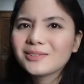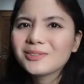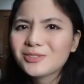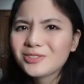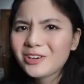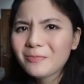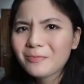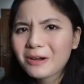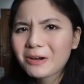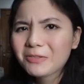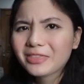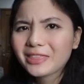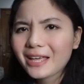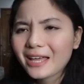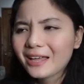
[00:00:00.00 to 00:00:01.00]
Sorry about
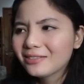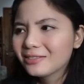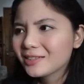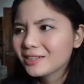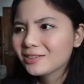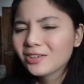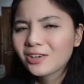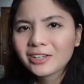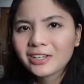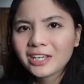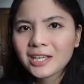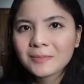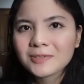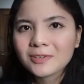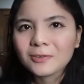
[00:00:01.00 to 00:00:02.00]
that, the dog
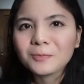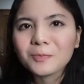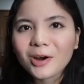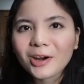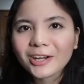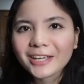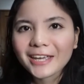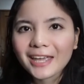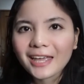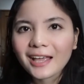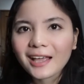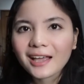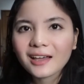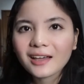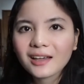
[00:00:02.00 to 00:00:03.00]
keeps on barking.
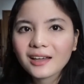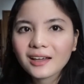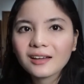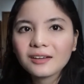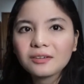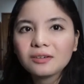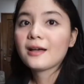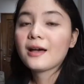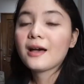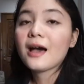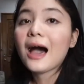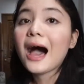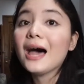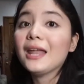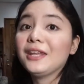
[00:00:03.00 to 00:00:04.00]

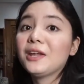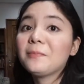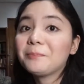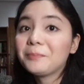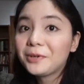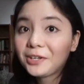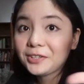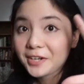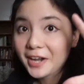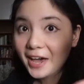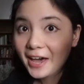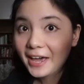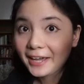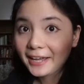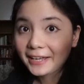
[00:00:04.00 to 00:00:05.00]
Number
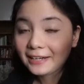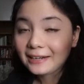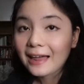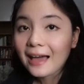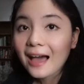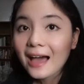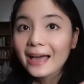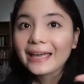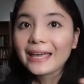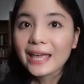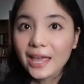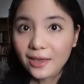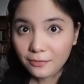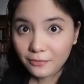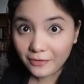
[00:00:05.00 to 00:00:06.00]
9,
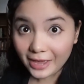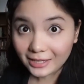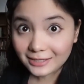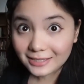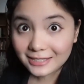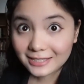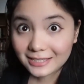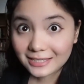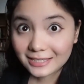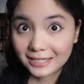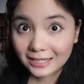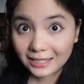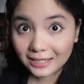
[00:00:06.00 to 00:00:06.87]
events.